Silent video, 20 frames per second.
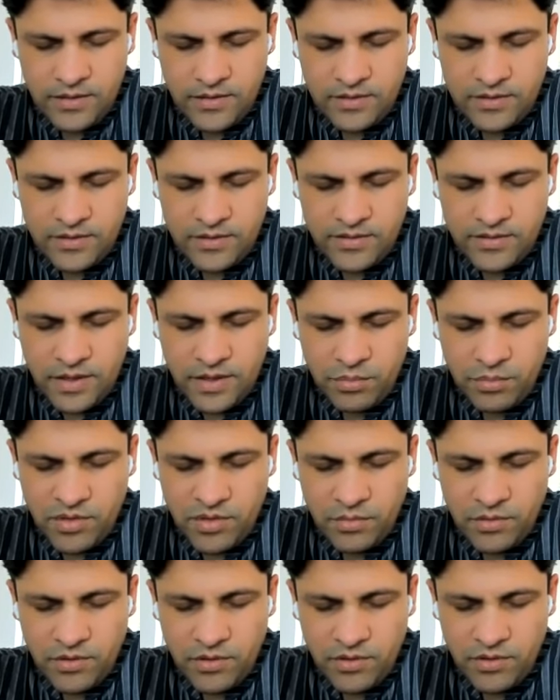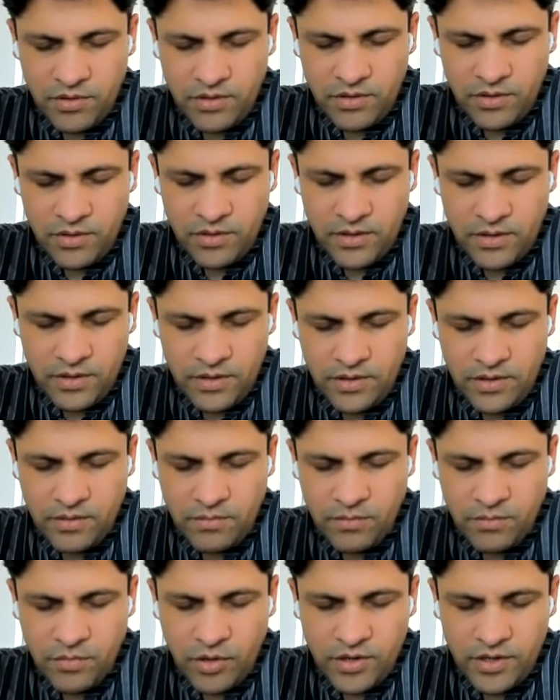susceptible
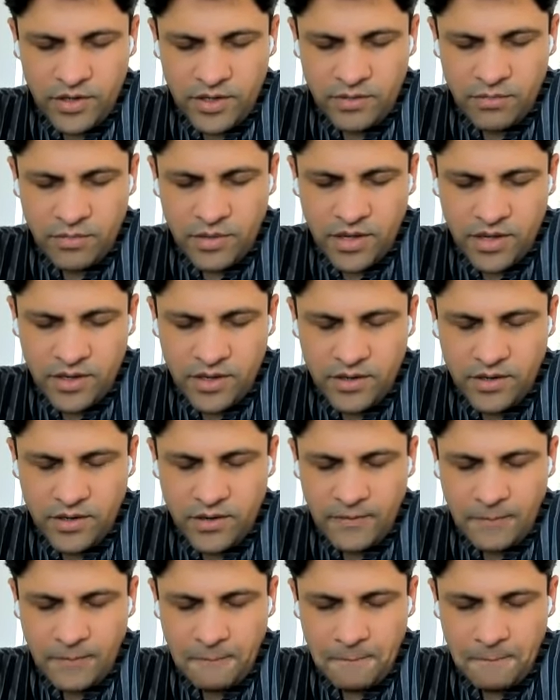body and mind,